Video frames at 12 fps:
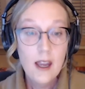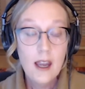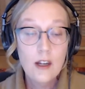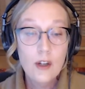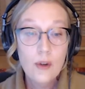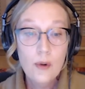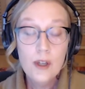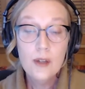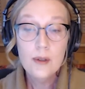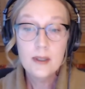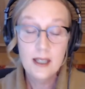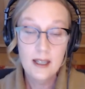and who
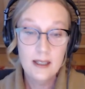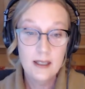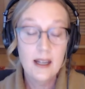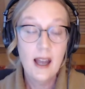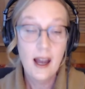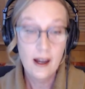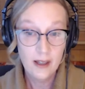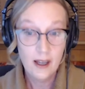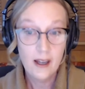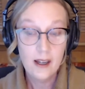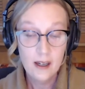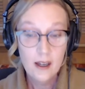you see as an
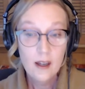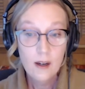ally